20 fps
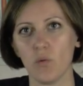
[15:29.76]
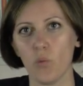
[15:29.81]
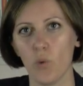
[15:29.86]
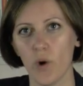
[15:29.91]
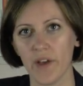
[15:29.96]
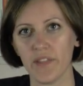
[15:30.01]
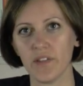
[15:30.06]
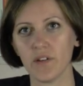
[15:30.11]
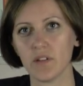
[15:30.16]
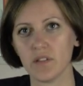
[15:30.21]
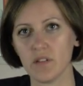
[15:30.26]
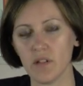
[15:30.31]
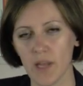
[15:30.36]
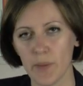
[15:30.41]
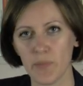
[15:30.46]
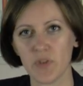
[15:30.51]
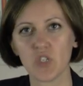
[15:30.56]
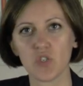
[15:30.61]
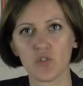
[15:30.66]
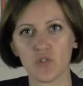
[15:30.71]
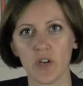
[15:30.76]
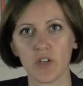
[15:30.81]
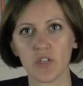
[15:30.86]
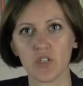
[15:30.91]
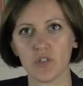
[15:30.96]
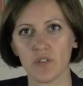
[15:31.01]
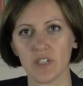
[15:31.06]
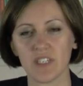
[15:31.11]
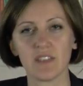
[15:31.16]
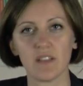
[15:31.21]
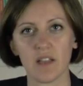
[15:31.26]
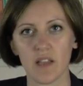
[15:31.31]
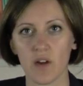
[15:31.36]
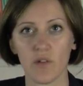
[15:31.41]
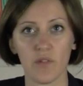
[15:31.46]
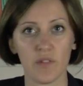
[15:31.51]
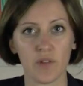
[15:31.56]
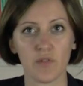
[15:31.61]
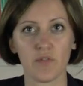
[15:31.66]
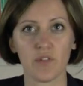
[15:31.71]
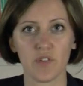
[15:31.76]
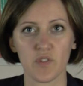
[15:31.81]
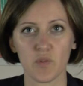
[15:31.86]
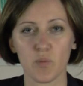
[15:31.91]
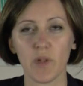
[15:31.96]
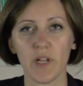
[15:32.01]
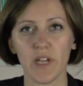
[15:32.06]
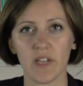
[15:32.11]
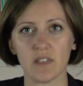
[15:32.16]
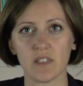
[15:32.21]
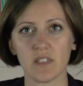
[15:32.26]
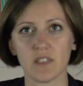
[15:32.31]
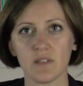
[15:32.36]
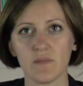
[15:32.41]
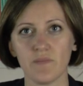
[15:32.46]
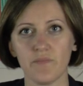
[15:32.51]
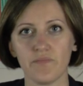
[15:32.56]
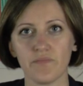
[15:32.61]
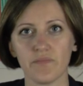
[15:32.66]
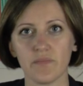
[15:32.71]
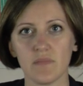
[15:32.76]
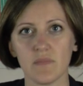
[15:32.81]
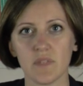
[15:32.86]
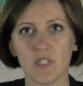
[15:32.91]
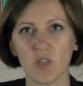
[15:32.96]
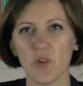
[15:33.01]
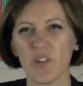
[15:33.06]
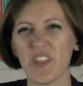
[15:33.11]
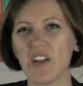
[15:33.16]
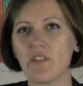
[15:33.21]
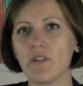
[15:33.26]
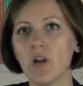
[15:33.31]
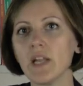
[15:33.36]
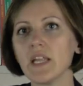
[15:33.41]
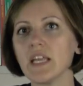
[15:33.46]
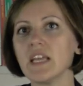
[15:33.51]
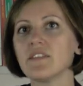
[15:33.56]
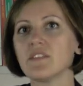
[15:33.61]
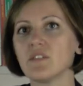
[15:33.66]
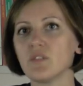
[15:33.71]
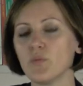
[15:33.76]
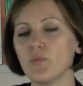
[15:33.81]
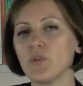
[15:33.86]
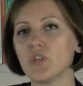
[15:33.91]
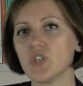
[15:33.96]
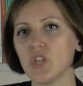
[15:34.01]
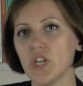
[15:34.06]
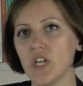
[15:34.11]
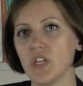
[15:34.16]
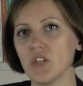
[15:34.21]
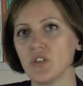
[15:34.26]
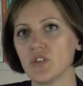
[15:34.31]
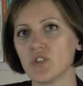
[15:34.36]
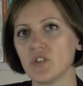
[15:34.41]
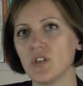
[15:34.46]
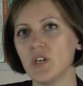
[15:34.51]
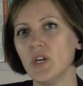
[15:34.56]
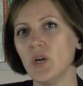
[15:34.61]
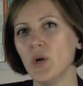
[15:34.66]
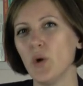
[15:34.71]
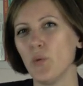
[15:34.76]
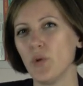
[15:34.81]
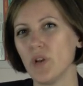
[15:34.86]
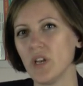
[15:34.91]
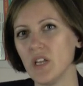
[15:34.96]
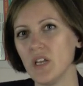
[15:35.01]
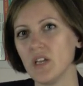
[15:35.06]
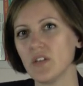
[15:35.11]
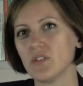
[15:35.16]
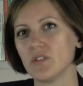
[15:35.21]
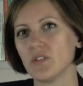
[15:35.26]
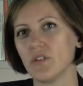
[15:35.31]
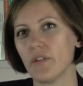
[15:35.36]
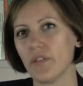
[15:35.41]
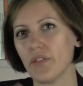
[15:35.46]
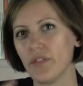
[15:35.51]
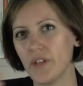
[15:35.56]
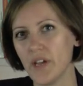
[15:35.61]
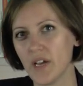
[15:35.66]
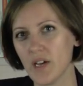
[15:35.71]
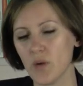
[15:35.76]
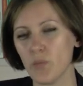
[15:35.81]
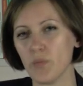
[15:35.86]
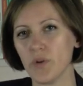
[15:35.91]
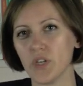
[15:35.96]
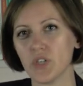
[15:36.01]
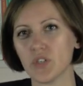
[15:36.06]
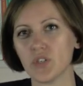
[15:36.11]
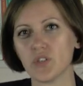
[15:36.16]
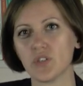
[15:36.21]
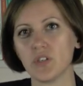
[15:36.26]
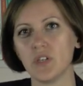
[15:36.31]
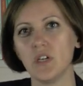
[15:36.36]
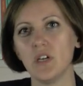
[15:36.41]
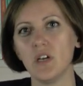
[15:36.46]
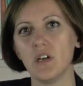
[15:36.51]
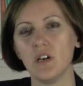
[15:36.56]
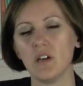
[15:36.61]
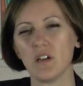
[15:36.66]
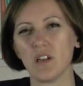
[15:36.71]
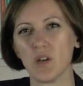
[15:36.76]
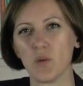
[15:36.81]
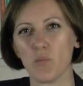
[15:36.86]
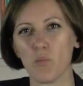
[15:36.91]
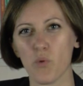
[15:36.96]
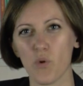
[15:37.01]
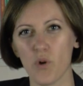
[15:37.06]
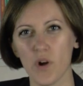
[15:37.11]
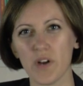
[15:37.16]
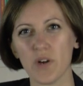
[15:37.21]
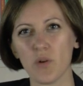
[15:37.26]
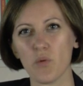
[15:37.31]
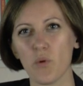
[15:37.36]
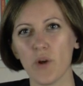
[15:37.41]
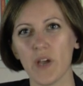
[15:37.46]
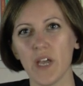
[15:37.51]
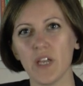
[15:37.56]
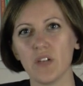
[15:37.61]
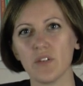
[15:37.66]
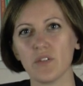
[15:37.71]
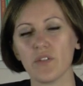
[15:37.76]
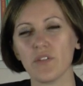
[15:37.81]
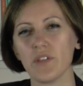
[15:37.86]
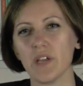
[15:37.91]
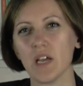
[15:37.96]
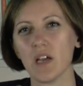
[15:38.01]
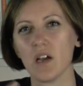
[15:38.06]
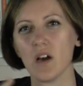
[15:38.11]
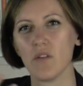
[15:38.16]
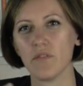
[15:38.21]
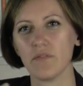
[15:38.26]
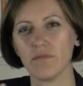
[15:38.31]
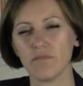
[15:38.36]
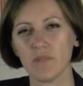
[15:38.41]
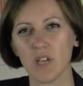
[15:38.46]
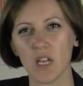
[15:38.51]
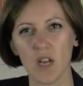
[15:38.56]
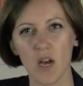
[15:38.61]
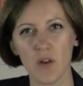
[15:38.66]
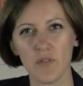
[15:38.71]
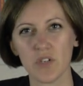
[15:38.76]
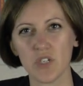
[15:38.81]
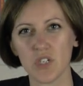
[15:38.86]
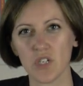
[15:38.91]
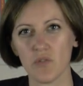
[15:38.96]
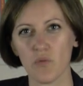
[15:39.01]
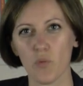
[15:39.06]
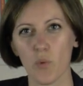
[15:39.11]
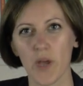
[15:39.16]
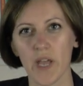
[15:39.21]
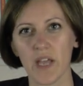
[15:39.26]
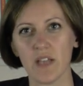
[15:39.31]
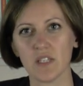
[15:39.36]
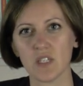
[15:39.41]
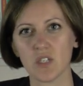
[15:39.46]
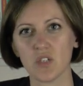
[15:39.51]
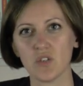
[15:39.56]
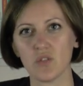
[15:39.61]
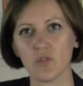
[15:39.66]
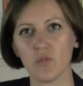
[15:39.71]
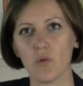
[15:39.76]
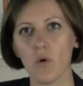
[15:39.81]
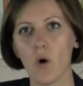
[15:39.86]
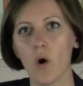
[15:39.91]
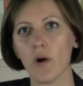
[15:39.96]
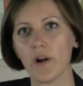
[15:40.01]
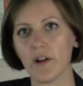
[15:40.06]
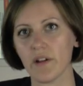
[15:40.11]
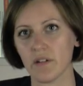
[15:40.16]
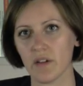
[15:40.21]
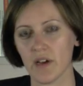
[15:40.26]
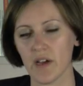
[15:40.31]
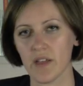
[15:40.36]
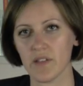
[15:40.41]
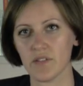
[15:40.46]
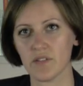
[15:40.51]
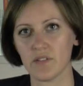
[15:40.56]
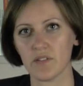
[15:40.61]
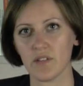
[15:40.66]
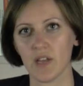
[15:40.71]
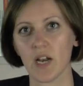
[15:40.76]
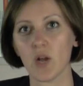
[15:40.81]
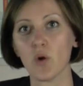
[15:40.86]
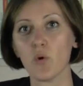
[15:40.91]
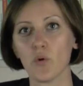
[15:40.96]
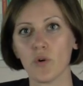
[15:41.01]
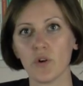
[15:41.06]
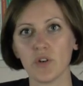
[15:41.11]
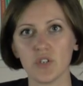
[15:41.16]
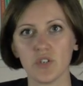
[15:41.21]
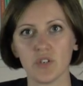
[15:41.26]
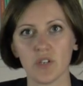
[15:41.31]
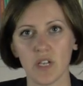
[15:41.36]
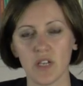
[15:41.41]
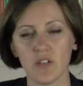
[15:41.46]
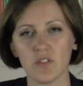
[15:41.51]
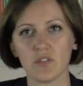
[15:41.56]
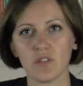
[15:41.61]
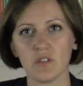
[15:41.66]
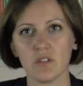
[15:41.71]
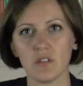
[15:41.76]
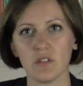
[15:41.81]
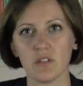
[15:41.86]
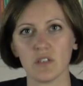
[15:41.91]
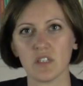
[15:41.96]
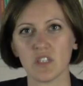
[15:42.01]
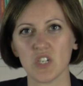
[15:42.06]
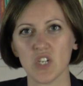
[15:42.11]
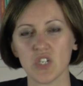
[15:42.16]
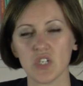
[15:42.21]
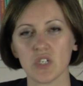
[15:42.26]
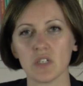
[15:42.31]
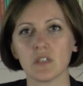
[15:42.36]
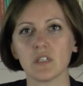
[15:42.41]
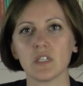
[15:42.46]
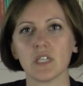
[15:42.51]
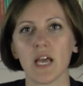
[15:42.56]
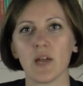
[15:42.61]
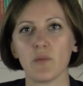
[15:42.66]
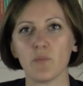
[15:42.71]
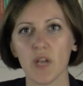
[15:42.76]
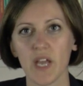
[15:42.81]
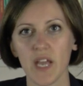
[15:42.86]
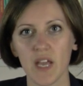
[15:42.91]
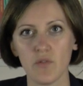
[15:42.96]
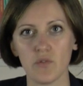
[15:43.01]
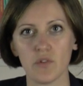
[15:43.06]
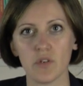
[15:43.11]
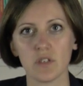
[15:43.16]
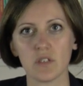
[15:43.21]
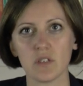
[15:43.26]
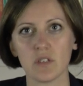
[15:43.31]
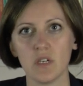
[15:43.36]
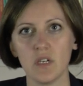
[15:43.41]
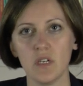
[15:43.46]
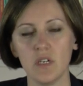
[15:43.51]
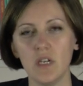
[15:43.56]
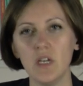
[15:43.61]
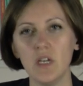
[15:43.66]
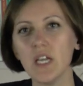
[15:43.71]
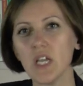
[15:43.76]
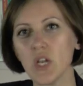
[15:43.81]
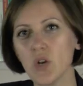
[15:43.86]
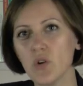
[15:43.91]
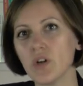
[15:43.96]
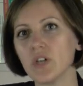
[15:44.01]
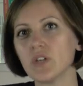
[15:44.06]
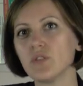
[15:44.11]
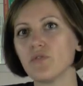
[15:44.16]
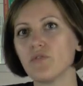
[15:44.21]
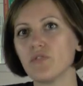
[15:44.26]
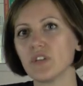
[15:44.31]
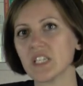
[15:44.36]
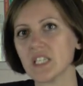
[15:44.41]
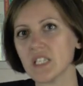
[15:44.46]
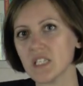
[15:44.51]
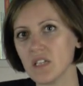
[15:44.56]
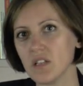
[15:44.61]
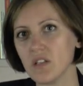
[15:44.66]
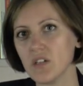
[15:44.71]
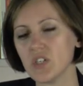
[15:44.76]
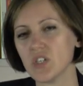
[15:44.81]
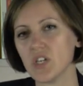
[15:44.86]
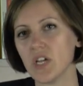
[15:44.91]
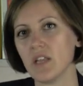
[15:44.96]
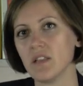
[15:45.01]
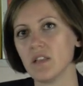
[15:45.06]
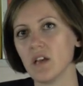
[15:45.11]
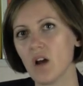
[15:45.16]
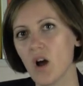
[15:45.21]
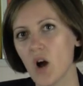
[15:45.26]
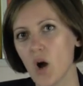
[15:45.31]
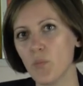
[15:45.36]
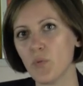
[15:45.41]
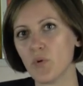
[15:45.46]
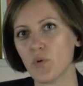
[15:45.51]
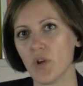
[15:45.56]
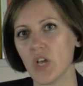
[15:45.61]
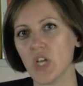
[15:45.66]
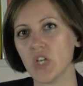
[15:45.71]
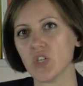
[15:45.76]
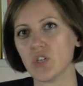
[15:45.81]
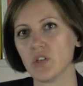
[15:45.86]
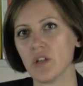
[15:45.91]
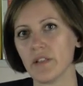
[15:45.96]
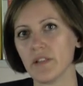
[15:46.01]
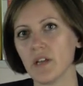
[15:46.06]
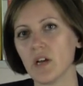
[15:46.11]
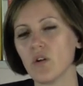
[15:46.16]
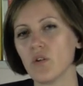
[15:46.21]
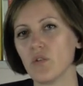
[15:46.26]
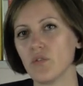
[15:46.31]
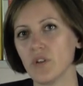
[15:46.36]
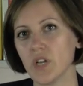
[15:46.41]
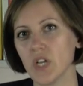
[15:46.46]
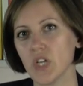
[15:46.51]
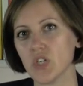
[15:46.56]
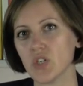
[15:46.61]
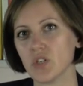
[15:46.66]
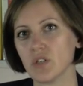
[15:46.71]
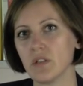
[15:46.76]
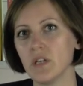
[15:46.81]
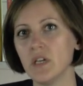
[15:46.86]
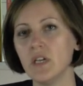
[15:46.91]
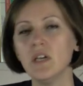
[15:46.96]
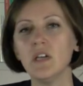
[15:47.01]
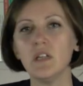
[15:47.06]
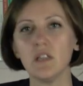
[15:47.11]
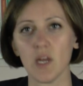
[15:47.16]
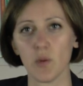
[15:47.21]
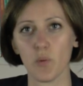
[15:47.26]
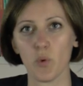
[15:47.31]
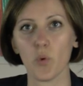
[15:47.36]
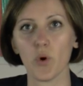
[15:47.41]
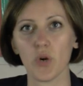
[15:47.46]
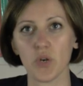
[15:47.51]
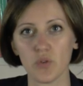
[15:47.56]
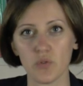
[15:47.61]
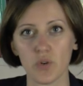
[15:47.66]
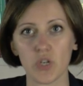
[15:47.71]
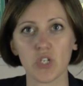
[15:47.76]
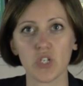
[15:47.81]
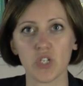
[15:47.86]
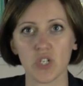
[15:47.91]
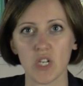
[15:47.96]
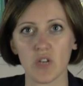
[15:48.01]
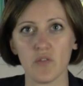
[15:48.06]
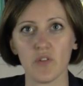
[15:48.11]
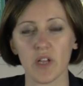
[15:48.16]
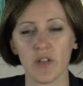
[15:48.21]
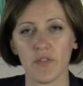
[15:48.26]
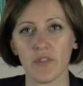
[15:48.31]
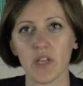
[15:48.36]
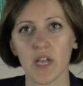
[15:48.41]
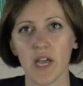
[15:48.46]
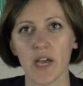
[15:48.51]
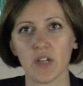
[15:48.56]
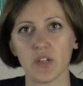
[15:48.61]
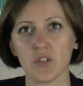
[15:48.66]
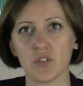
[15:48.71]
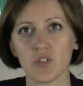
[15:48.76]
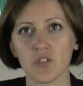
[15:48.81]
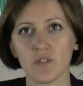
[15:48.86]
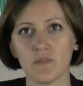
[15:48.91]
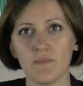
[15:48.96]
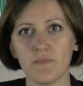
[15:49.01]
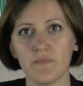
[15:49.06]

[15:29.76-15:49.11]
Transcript: why the dilemma structure is there in the first place. So they are not easy to be changed. We need to think a bit in a broader way, to think of innovative ways to organize and coordinate decisions and behaviors in order to facilitate the cooperation and the coordination that we want to achieve in the end.